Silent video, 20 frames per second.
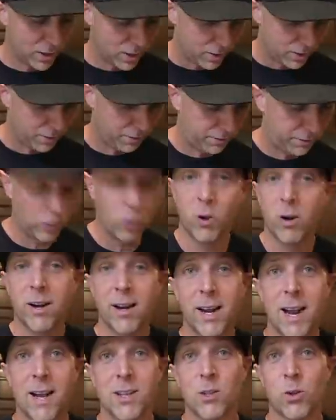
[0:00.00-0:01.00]
The
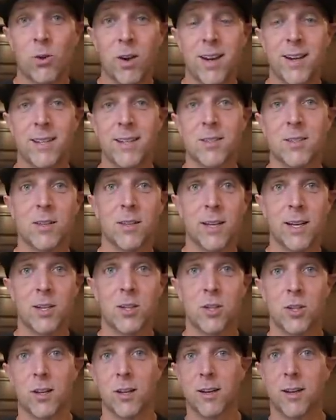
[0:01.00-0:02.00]
flooring has great
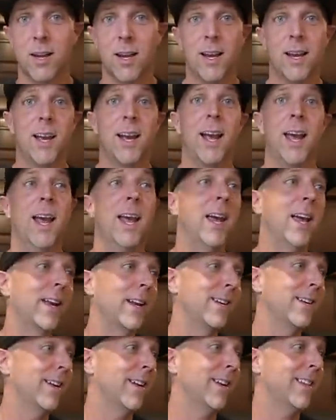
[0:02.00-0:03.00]
insulation
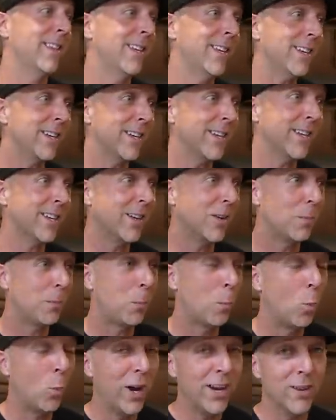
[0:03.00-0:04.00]
and the
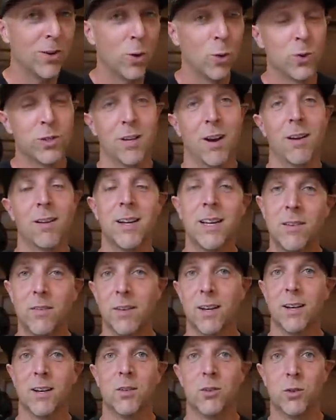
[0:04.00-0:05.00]
windows are
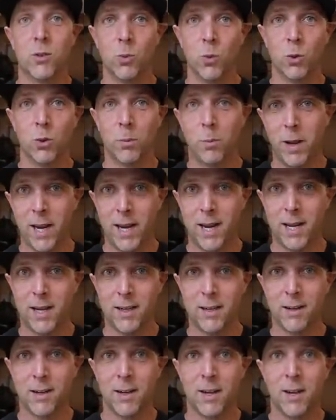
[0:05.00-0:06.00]
even a dual
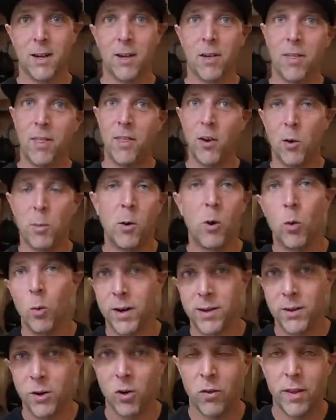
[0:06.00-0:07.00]
pane thermal
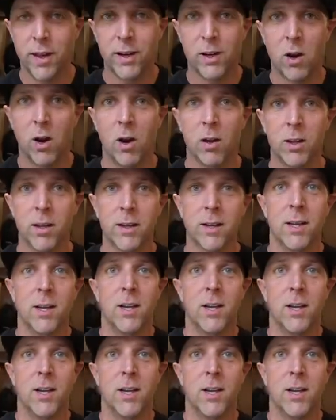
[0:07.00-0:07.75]
window they call it.